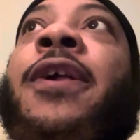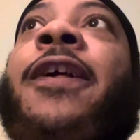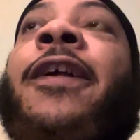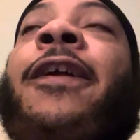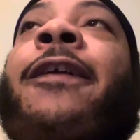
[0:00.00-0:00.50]

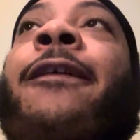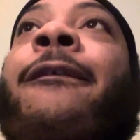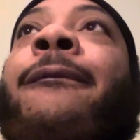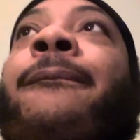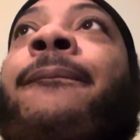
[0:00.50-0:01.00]

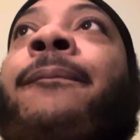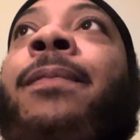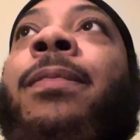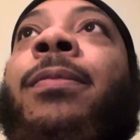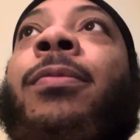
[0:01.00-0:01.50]
and
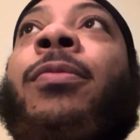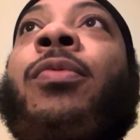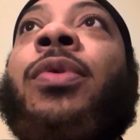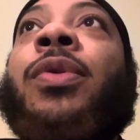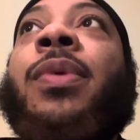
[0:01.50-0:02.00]

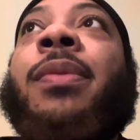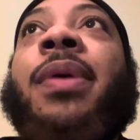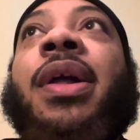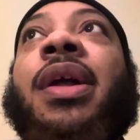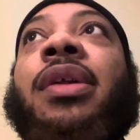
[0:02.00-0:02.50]
on the way
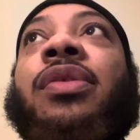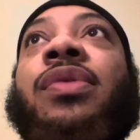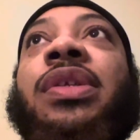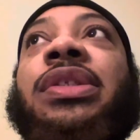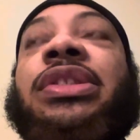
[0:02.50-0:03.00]
back, you
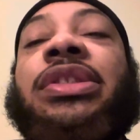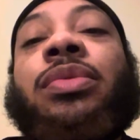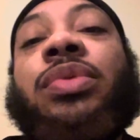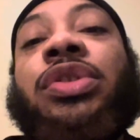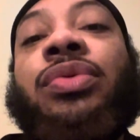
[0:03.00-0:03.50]
can see
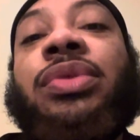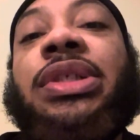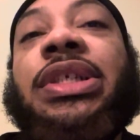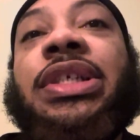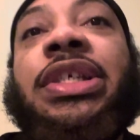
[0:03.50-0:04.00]
what you need
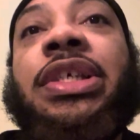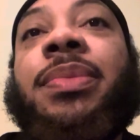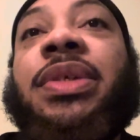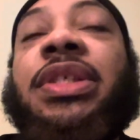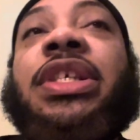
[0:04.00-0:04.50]
to keep
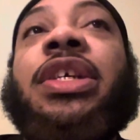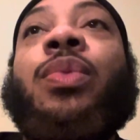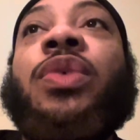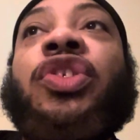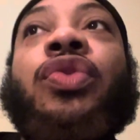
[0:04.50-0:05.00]
and take
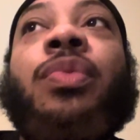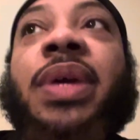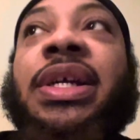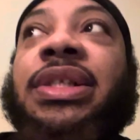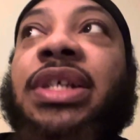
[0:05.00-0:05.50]
with you
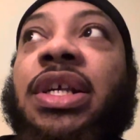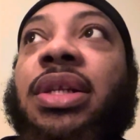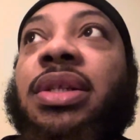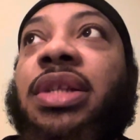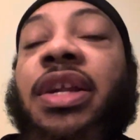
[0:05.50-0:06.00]
back to
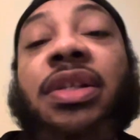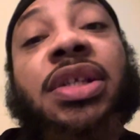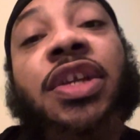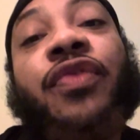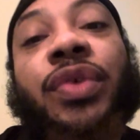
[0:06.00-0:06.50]
to
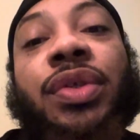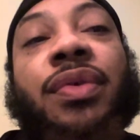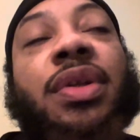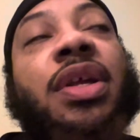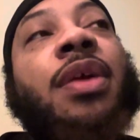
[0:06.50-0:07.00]
your victory
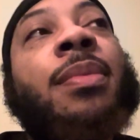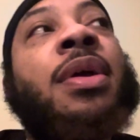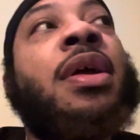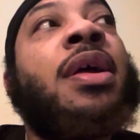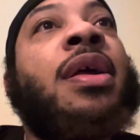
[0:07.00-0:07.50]
lap,
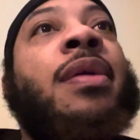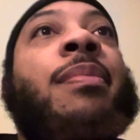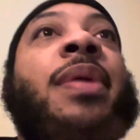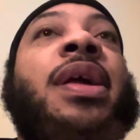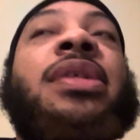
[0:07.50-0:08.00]

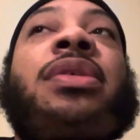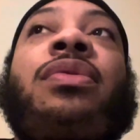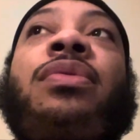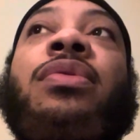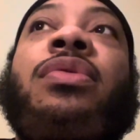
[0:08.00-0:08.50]
back
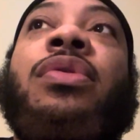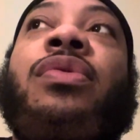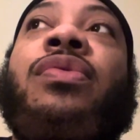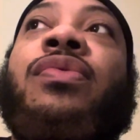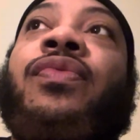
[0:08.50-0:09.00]
to,
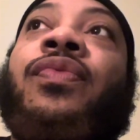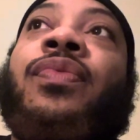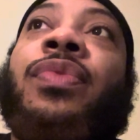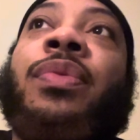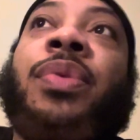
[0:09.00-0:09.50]

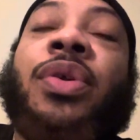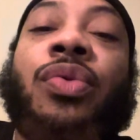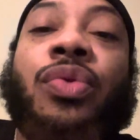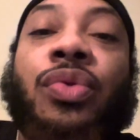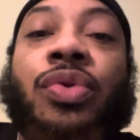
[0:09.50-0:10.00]
being
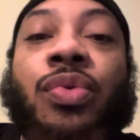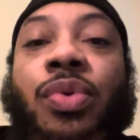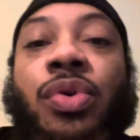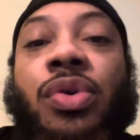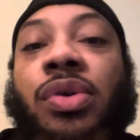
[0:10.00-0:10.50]
who you
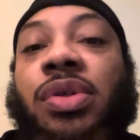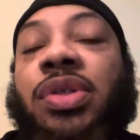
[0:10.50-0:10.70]
are,